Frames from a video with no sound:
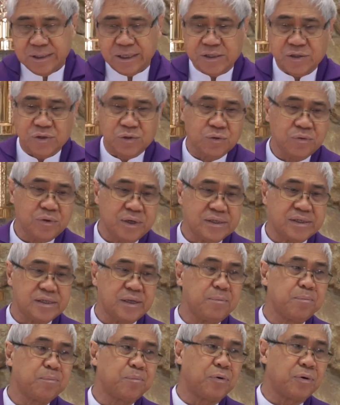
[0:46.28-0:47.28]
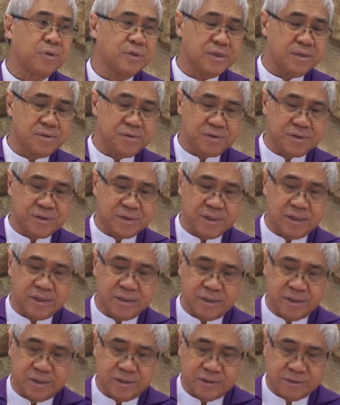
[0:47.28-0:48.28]
There is always the importance,
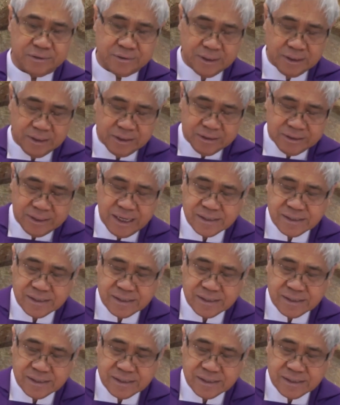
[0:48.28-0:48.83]
the